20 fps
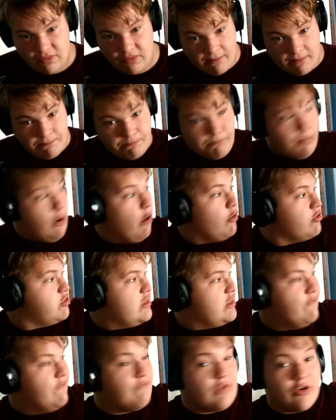they both
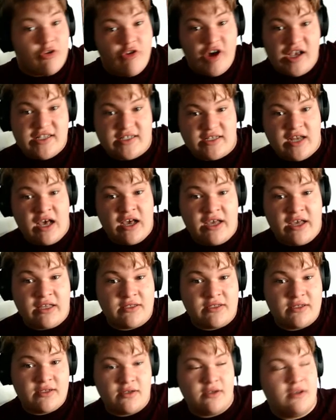lived in Crescent
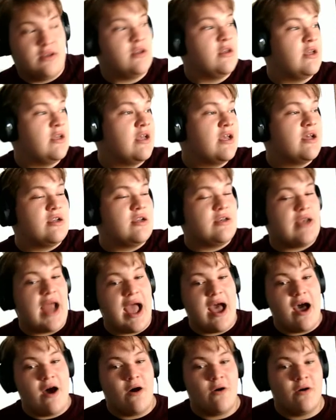Heights.
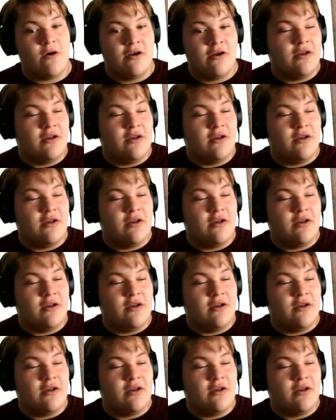Now,